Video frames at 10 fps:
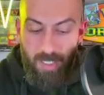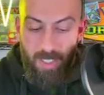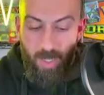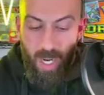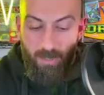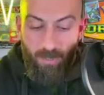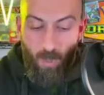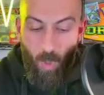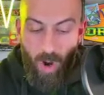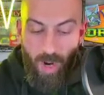So we got
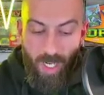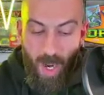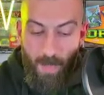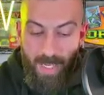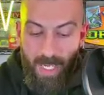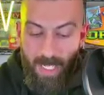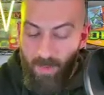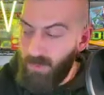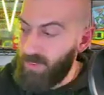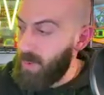four coming in
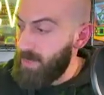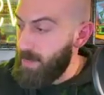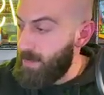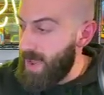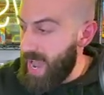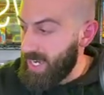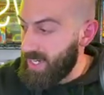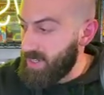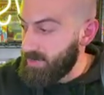from the back.